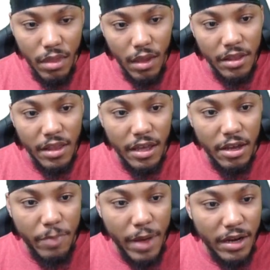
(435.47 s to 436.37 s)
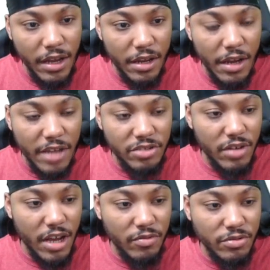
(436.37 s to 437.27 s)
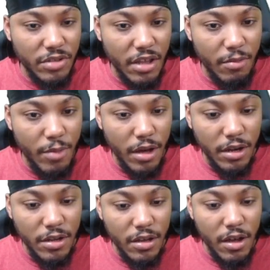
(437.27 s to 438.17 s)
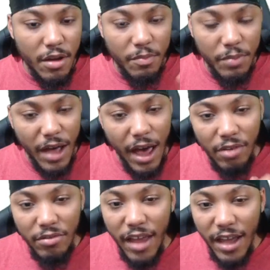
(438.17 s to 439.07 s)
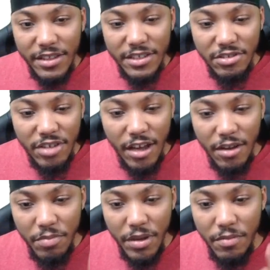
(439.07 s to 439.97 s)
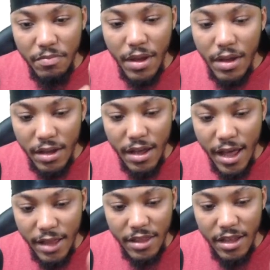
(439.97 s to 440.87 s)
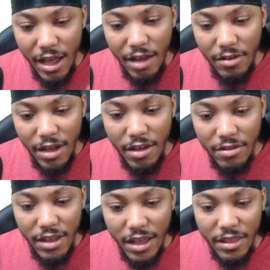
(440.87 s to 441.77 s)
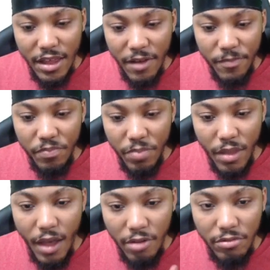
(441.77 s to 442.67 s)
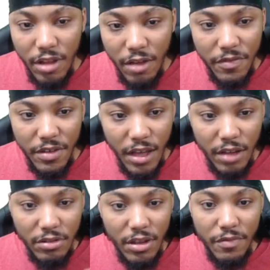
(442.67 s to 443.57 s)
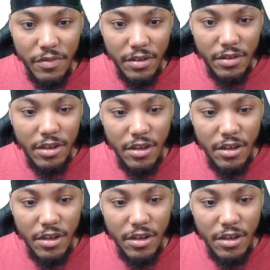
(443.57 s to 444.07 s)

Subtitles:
And then get up out of here and ask you guys what you think about it. But I don't like this trying to be the bigger guy thing. I don't like that. I don't love it.